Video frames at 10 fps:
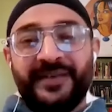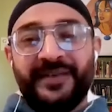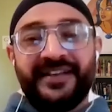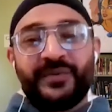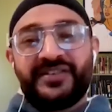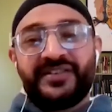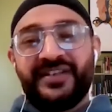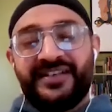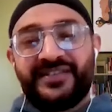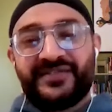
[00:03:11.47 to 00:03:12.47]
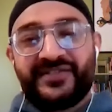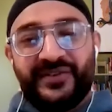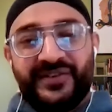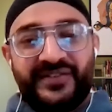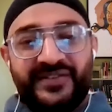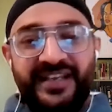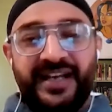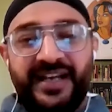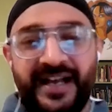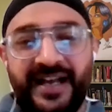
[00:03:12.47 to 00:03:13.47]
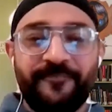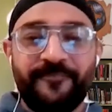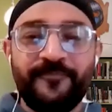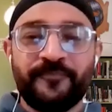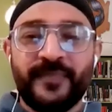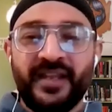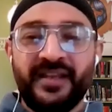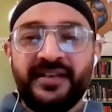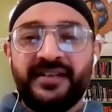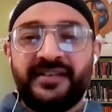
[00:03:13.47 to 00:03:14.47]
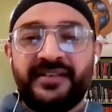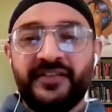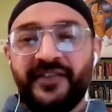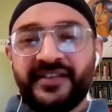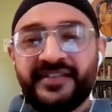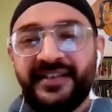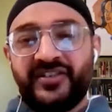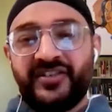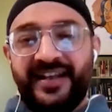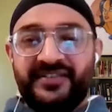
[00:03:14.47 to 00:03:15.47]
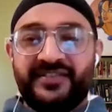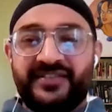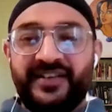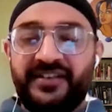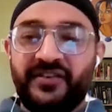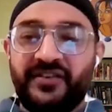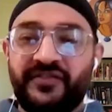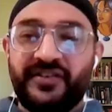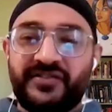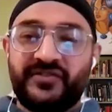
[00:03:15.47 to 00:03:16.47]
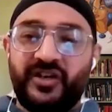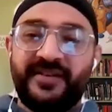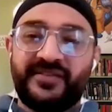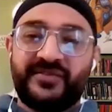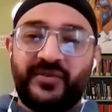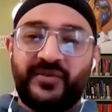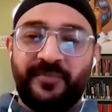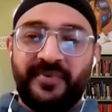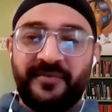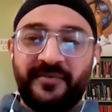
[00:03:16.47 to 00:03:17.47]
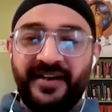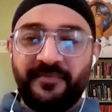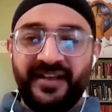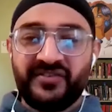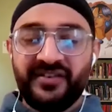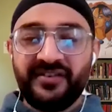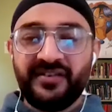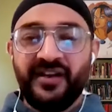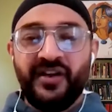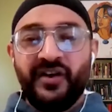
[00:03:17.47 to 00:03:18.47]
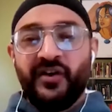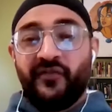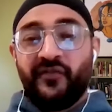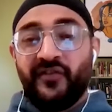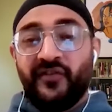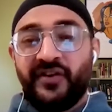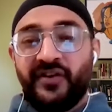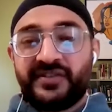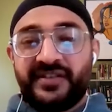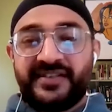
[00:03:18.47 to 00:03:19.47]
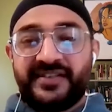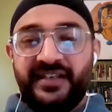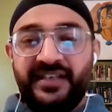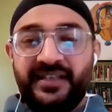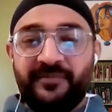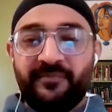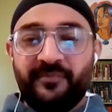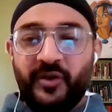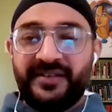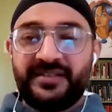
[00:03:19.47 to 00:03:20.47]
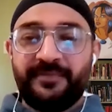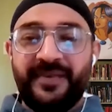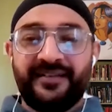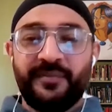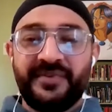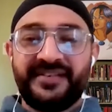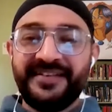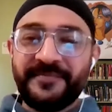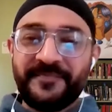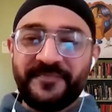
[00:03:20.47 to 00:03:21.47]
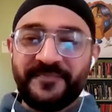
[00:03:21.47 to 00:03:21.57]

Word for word: So my next question is, Augustine, uh, did you face any challenges landing your first job as the corporate brand manager for First City Monument Bank Limited?